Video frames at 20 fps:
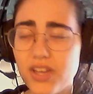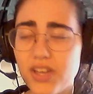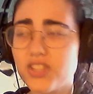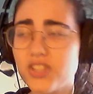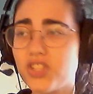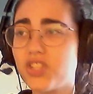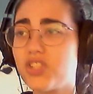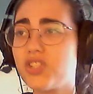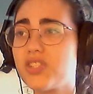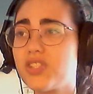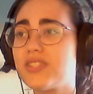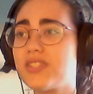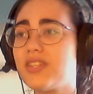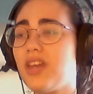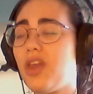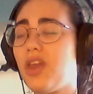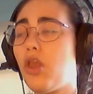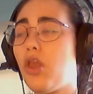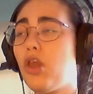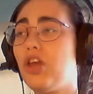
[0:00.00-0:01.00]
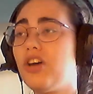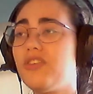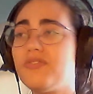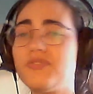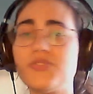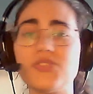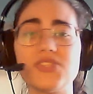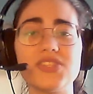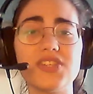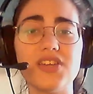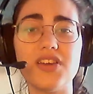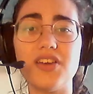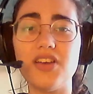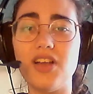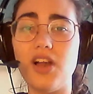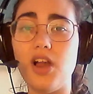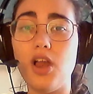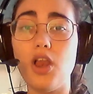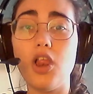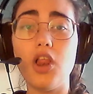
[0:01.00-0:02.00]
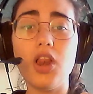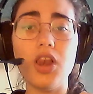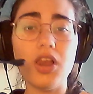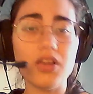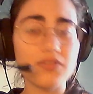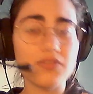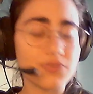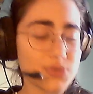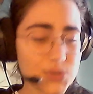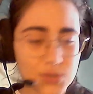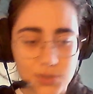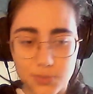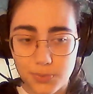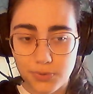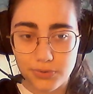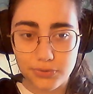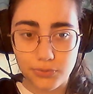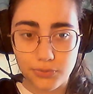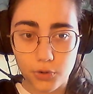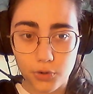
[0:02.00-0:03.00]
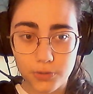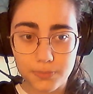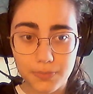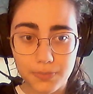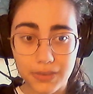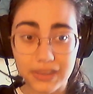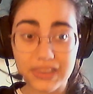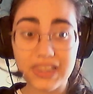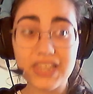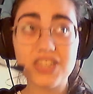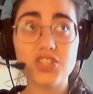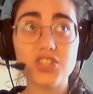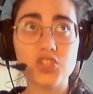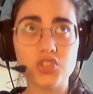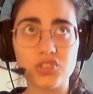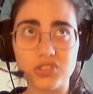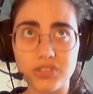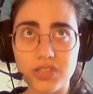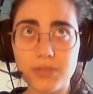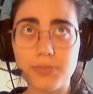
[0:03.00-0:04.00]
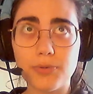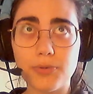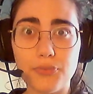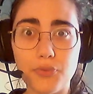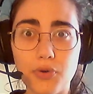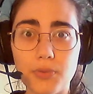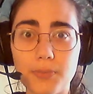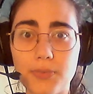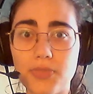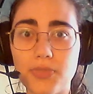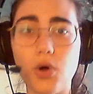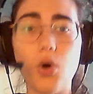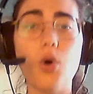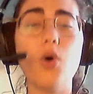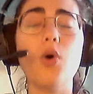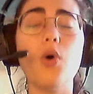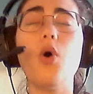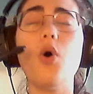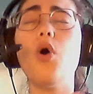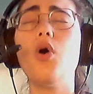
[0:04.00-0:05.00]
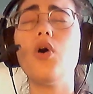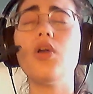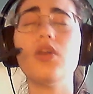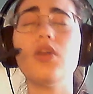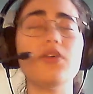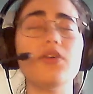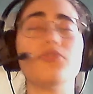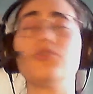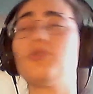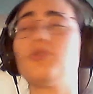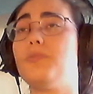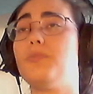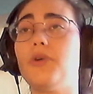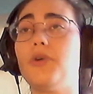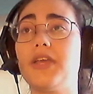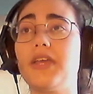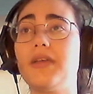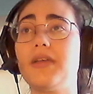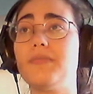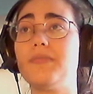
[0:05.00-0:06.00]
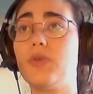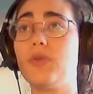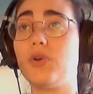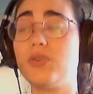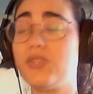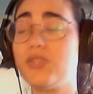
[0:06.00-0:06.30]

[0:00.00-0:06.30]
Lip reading: She just loves to perform, literally perform with all of her body on